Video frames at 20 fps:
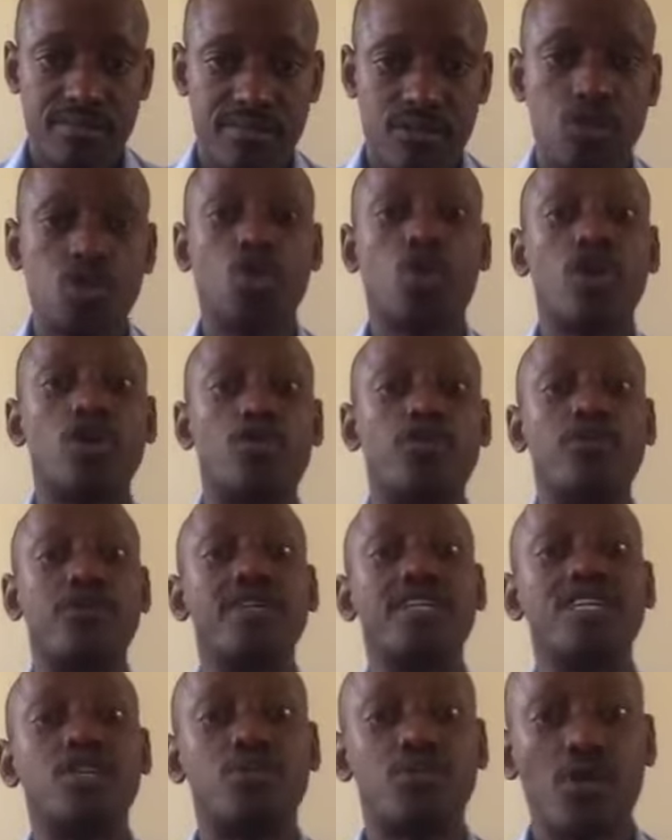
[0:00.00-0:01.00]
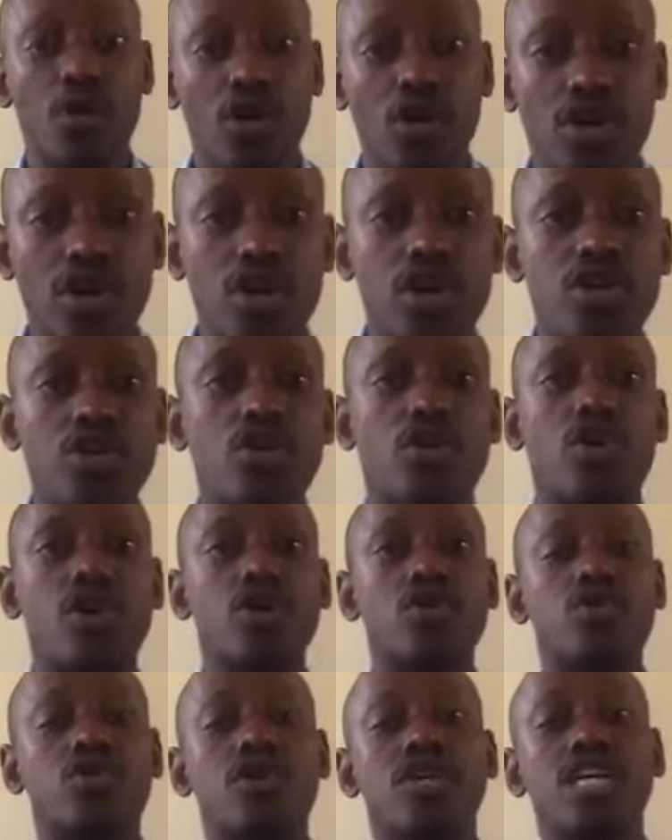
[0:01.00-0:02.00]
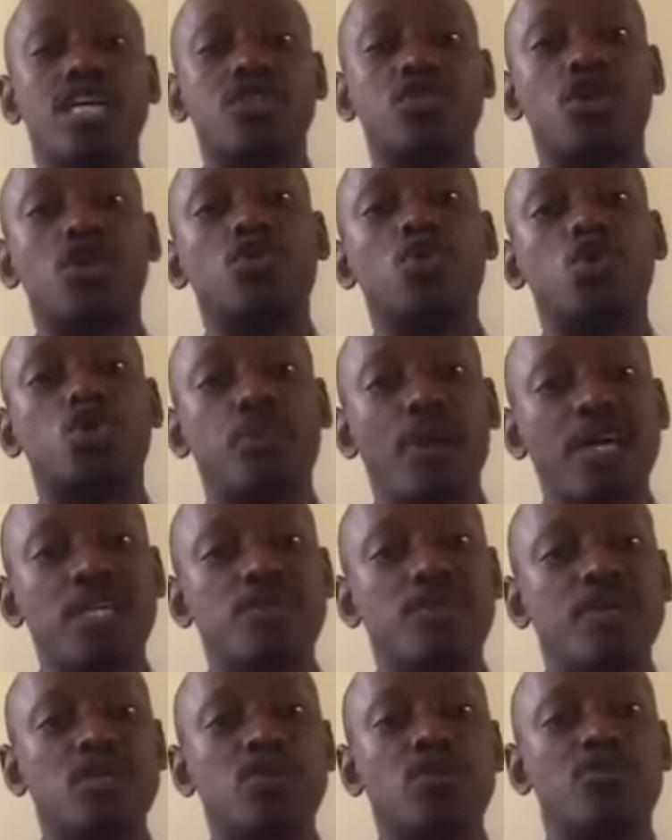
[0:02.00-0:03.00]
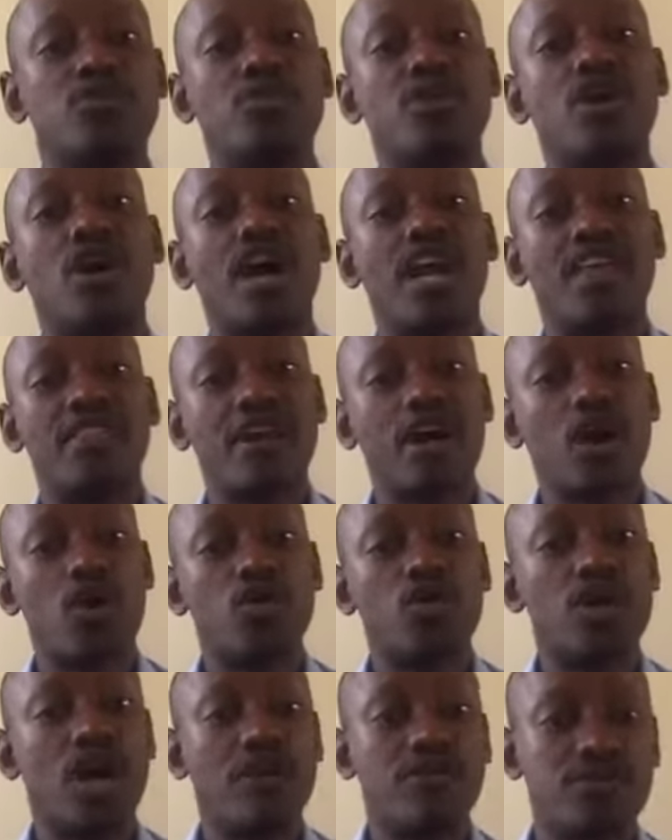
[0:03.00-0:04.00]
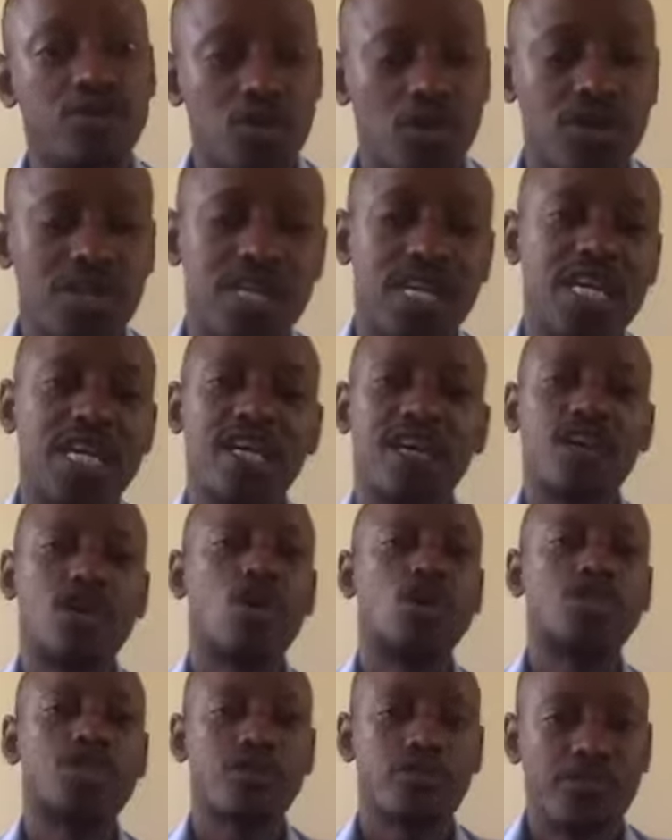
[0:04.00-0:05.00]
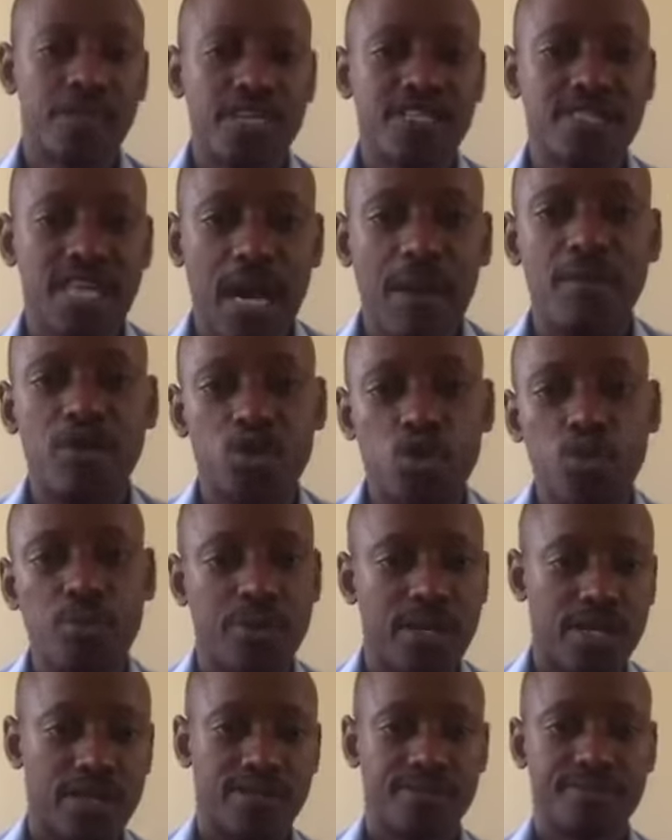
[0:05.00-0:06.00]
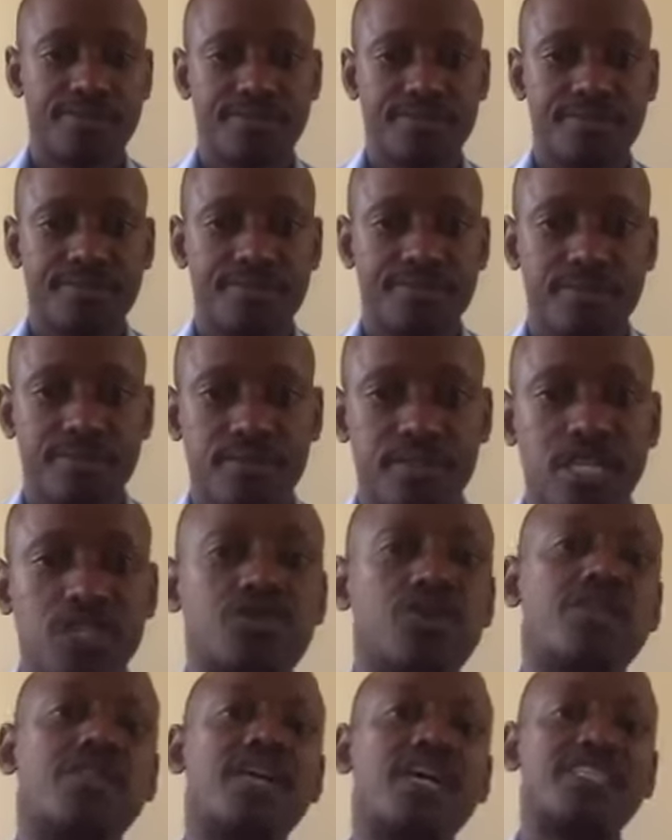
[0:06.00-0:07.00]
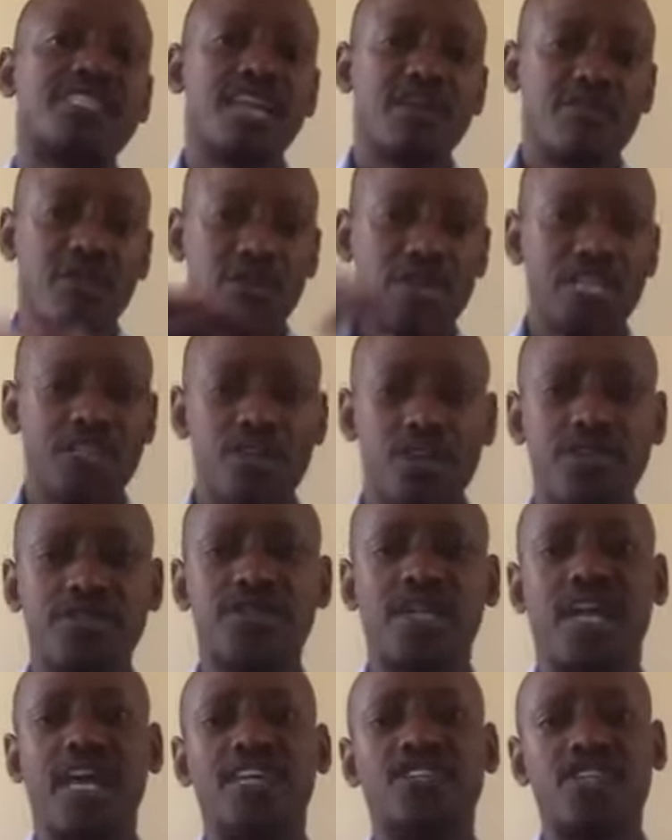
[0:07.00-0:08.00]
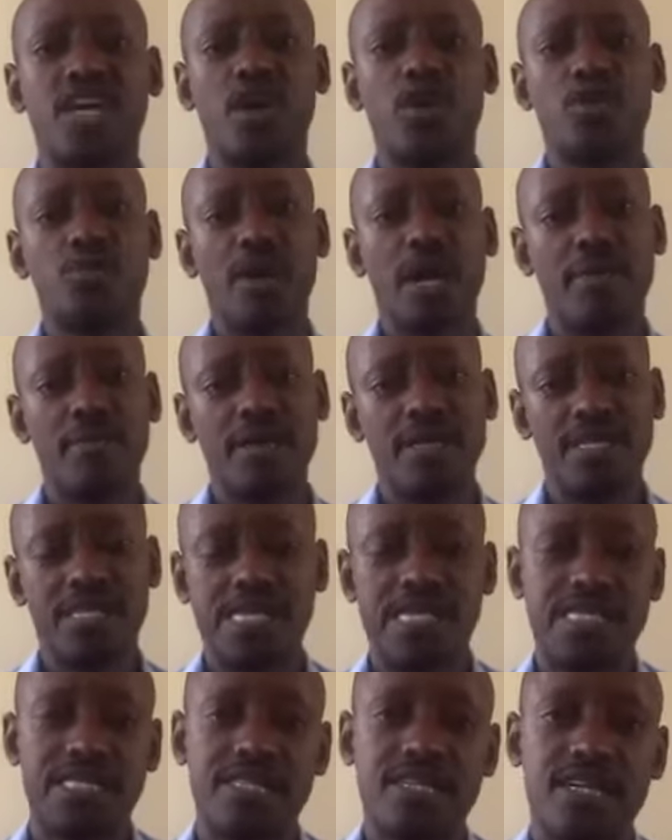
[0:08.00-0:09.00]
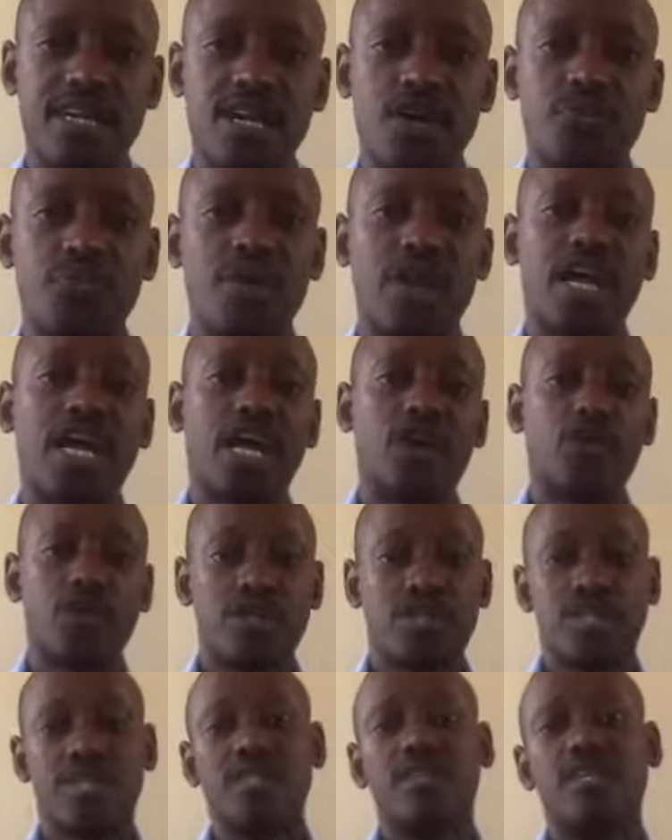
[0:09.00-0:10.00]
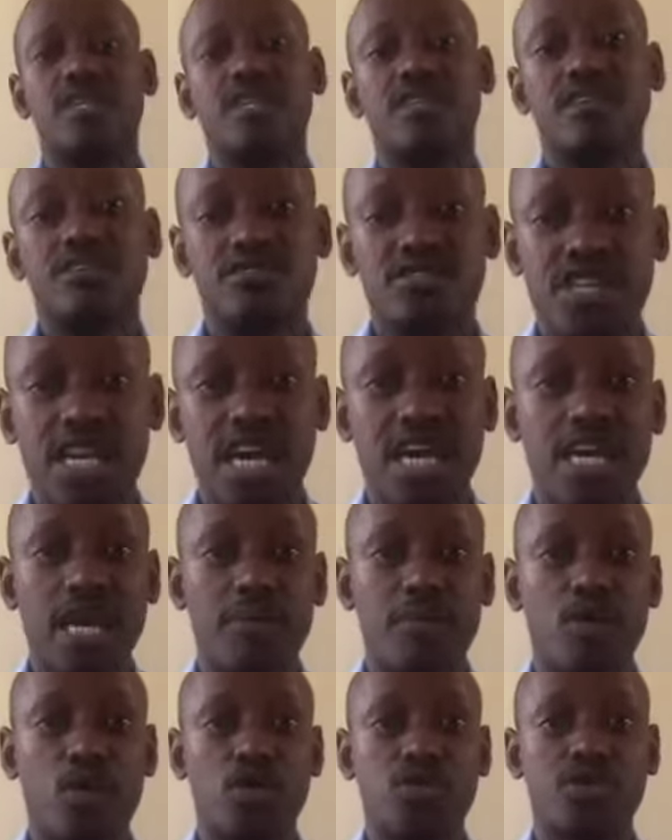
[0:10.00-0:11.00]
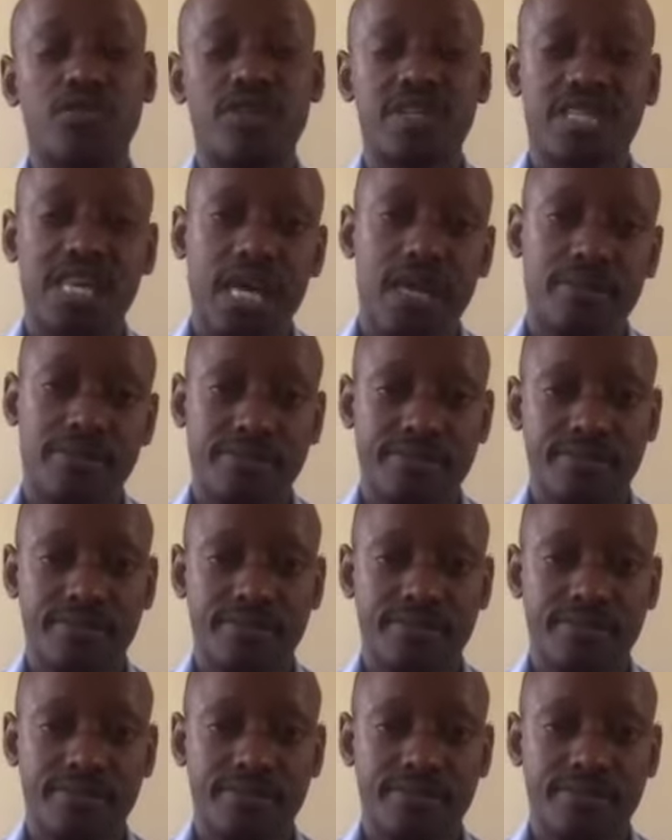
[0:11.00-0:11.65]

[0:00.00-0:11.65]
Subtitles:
You're going to feed it more. It's going to occupy space of another cow you'd have stocked. Lots of things come into play. So there are several details that I share with my mentees that I cannot share here because of the time.